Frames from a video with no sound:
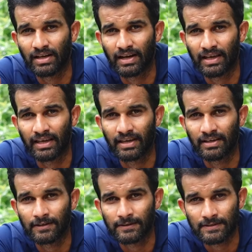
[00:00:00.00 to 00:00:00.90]

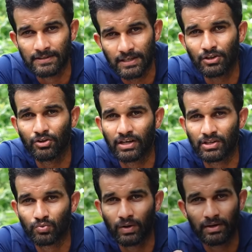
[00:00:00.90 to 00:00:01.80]
Like, see you in the
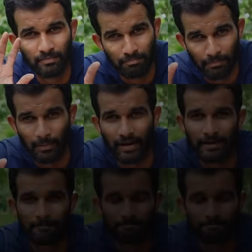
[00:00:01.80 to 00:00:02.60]
next one. Bye bye.